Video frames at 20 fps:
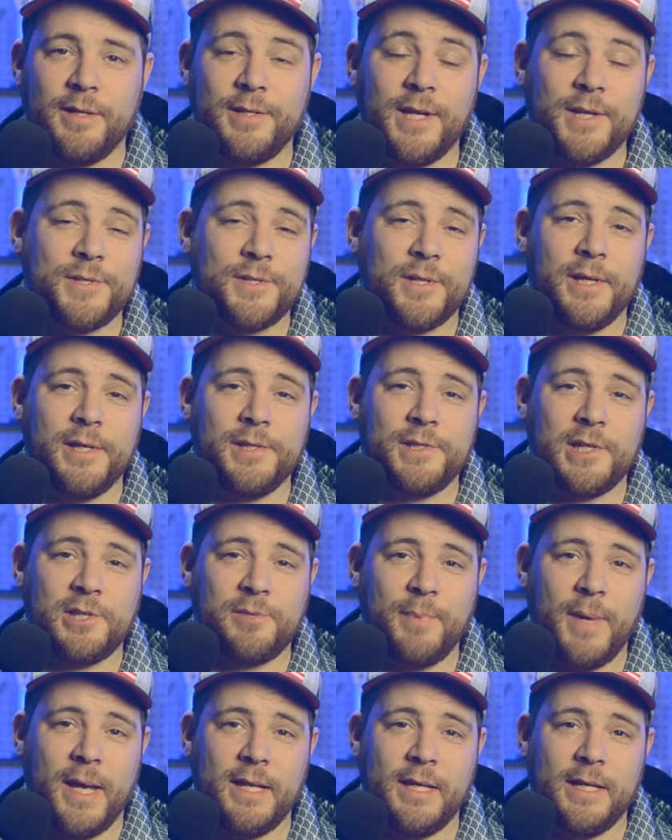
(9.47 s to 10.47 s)
Tesla is
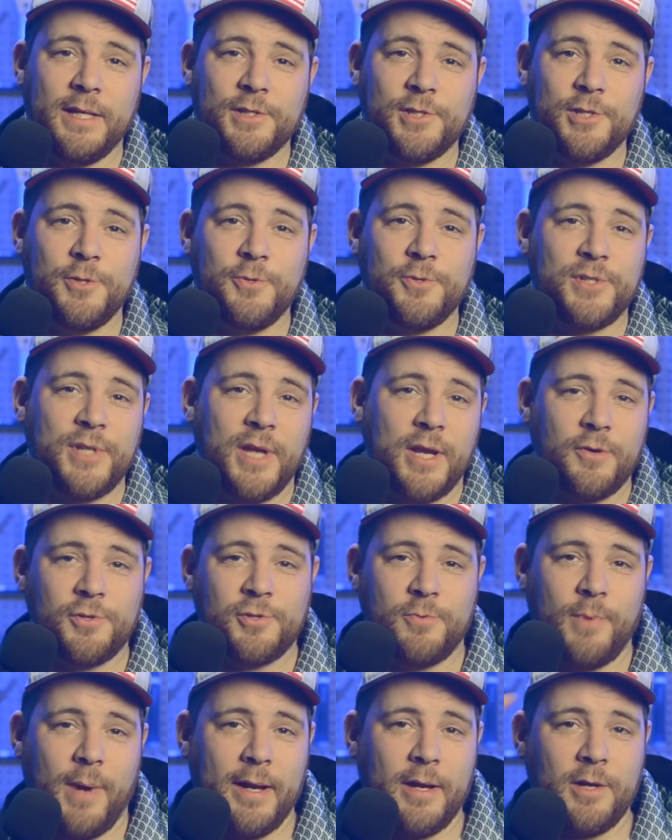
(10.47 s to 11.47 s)
expanding its new
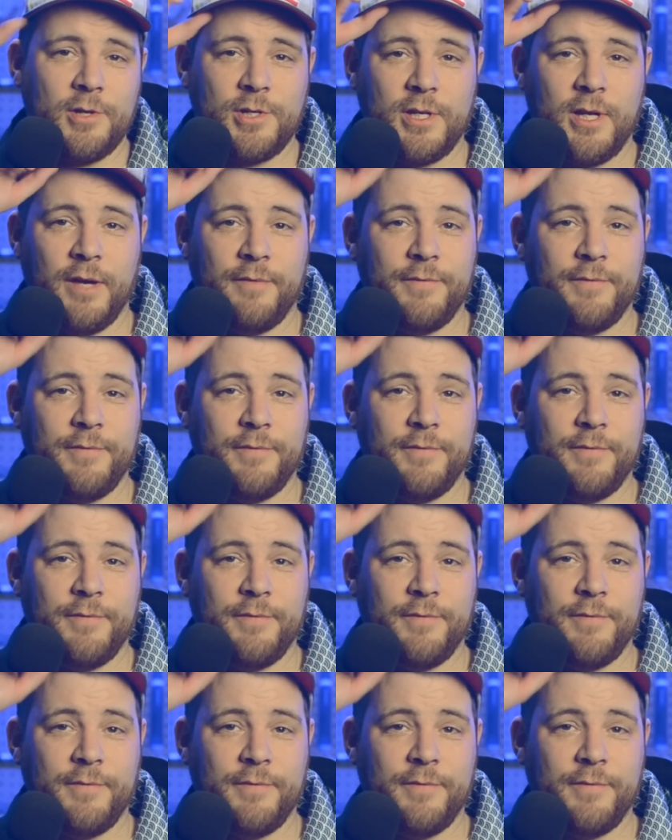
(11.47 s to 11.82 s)
sales strategy